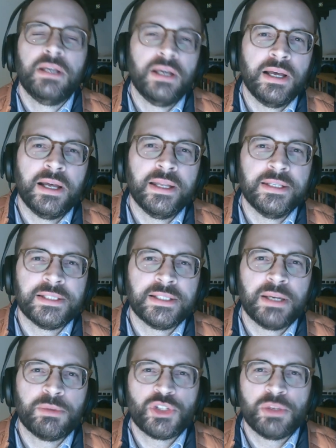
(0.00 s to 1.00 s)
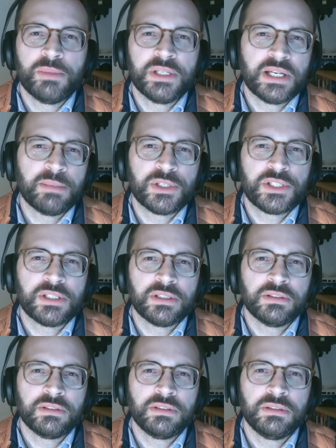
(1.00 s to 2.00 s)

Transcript: and I was doing my damnedest to